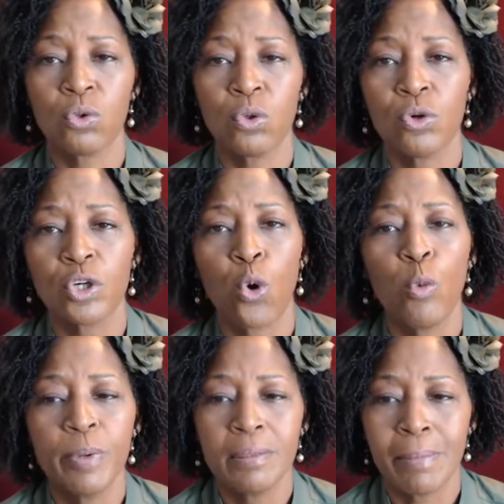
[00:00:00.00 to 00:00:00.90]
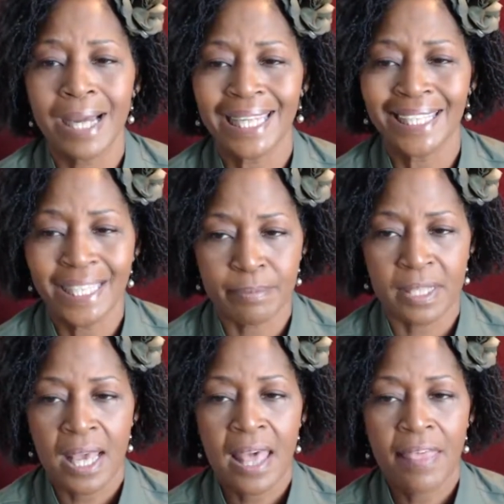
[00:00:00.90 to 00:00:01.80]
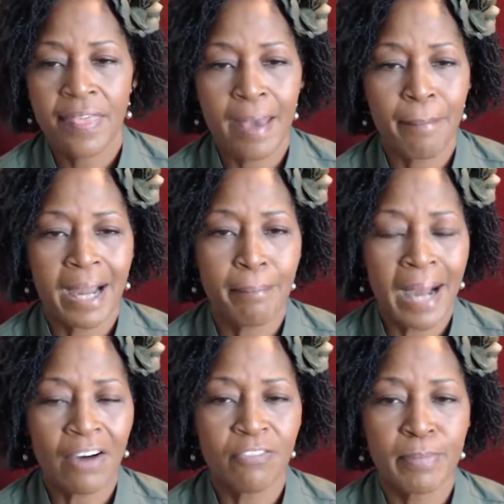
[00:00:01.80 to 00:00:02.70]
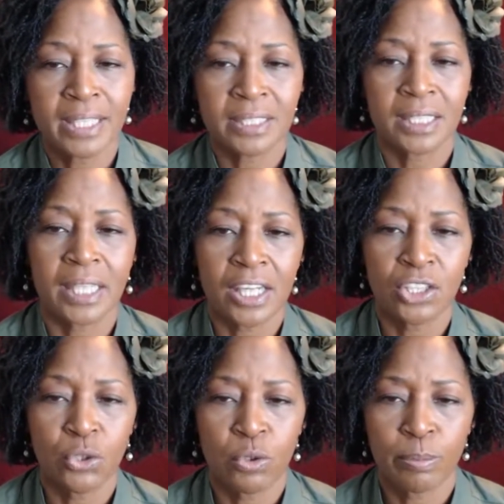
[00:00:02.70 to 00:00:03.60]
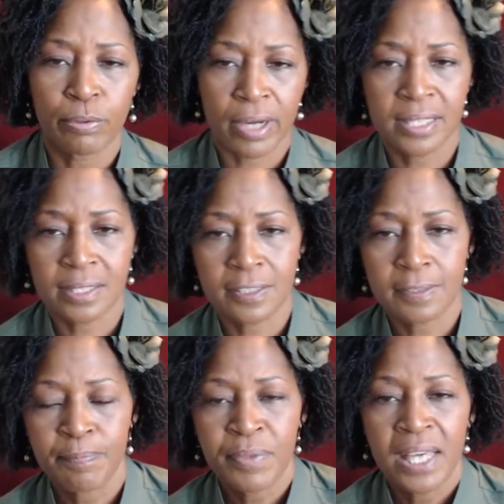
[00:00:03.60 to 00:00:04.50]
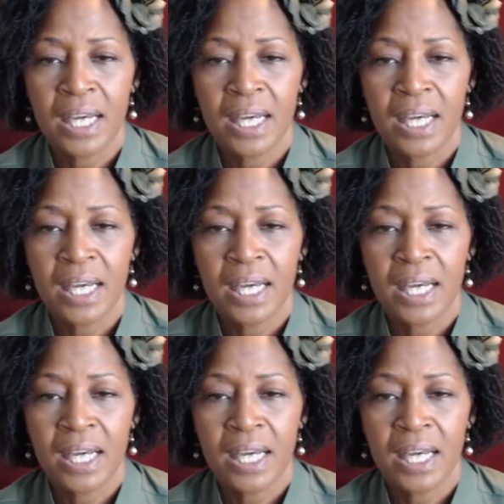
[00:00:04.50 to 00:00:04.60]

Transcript: O Lord, open my lips that my mouth may declare your praises.